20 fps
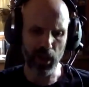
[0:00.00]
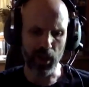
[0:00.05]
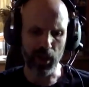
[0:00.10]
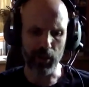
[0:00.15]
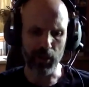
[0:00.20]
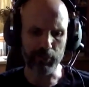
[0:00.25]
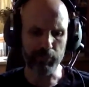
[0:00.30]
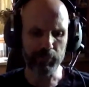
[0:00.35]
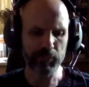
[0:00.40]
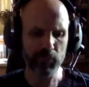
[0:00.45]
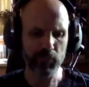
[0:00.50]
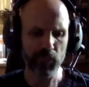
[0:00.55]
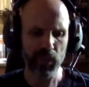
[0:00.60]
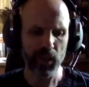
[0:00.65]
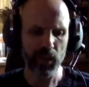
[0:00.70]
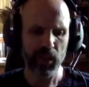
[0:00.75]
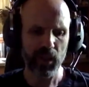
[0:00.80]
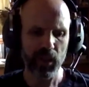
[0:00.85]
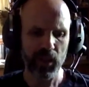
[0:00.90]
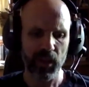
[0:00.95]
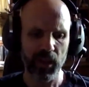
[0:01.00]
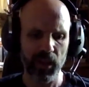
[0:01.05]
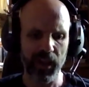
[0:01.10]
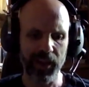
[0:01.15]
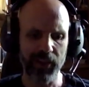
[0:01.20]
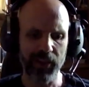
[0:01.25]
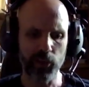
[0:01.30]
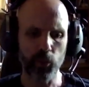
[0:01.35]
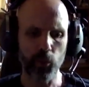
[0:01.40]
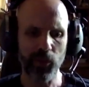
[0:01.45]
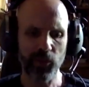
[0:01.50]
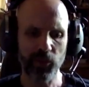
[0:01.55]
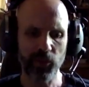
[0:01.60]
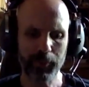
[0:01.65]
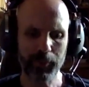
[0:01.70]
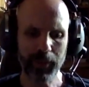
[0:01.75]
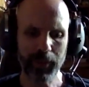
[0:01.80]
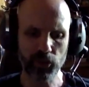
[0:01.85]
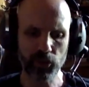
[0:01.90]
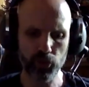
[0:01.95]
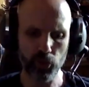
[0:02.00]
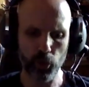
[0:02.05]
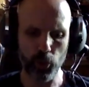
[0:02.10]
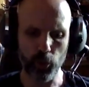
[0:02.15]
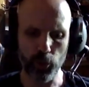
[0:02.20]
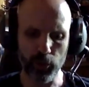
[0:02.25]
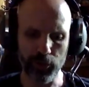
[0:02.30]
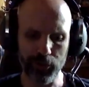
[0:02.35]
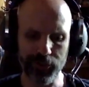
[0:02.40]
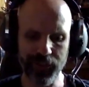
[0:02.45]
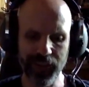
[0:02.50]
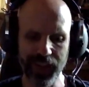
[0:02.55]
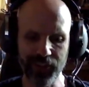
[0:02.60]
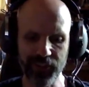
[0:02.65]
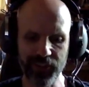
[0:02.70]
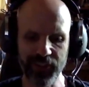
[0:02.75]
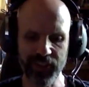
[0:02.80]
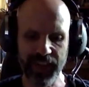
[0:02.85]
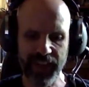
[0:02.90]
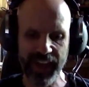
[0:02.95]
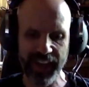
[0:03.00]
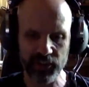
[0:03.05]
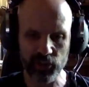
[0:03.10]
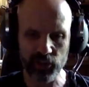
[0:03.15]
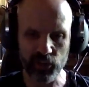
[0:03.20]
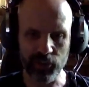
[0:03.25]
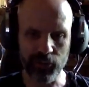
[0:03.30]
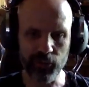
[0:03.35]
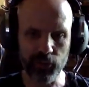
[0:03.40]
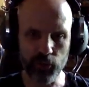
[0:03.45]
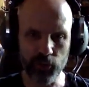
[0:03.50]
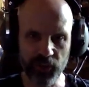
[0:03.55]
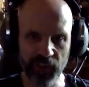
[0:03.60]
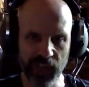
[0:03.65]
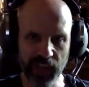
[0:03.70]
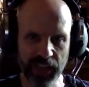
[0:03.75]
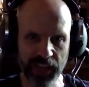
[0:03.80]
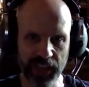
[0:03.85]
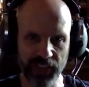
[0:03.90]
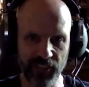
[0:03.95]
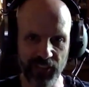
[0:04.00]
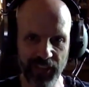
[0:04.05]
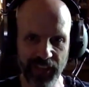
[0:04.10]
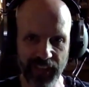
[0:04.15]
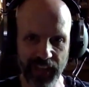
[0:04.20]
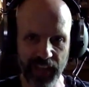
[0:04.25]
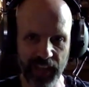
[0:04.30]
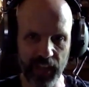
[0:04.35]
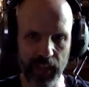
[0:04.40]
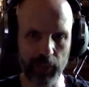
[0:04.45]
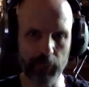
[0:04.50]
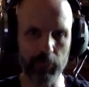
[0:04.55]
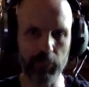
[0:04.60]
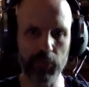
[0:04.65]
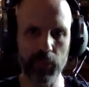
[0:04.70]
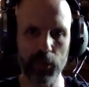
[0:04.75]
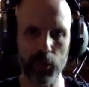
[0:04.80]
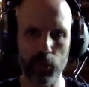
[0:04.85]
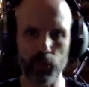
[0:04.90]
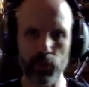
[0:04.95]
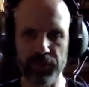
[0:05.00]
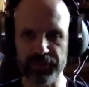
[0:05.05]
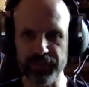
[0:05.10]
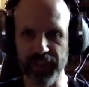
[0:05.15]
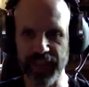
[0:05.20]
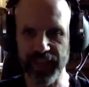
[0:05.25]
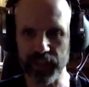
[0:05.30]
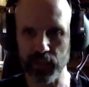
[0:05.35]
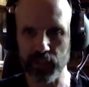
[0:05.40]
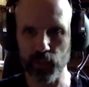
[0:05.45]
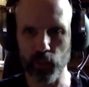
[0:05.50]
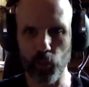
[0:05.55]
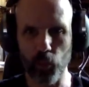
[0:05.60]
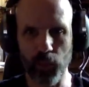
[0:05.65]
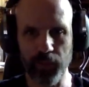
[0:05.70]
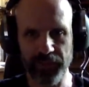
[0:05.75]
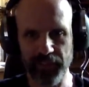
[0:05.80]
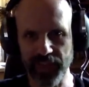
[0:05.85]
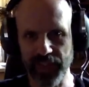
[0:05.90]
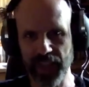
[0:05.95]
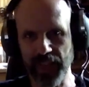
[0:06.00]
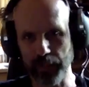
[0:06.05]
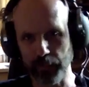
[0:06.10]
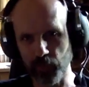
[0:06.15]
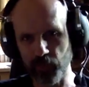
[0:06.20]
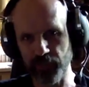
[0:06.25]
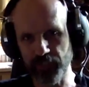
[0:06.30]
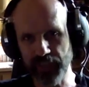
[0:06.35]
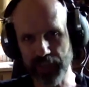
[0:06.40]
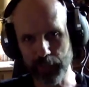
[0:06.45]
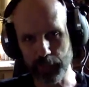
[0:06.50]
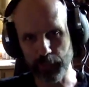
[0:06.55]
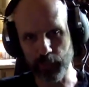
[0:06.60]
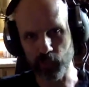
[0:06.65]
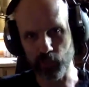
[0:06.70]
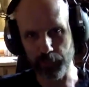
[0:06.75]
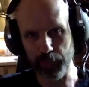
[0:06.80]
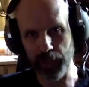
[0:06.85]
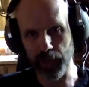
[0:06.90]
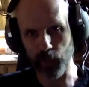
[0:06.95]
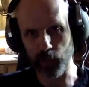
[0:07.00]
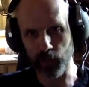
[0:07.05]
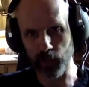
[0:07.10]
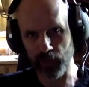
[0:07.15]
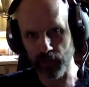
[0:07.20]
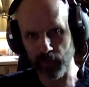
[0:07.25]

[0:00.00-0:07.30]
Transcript: You want to make sure that the actions you take in the game reflect what the game's theme is about.